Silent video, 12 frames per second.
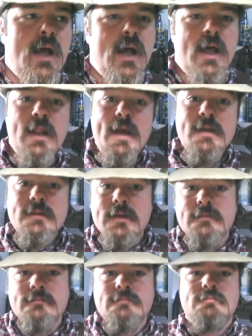I liked it.
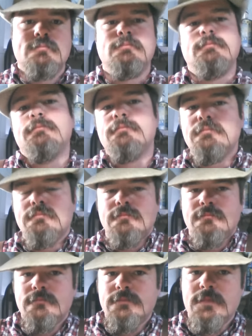
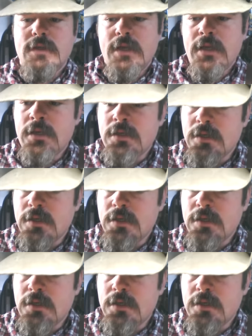And